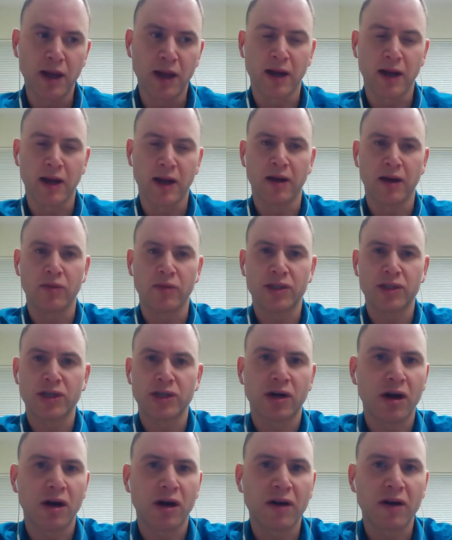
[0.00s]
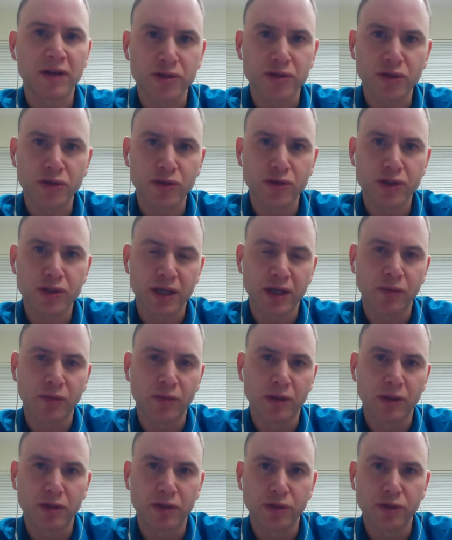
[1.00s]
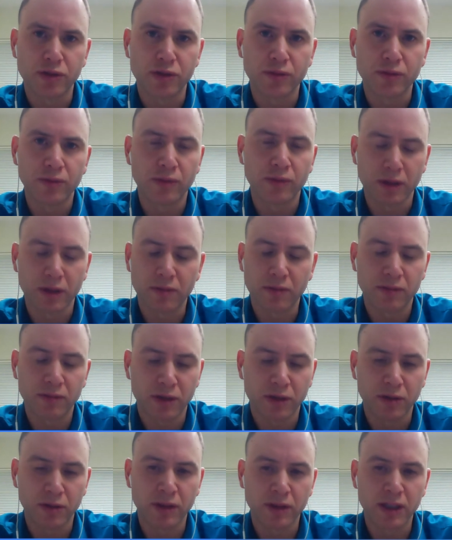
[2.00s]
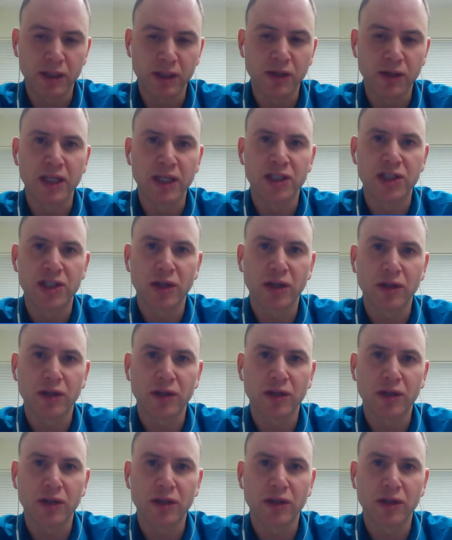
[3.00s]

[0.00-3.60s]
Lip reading: which are often associated with the two, with each other.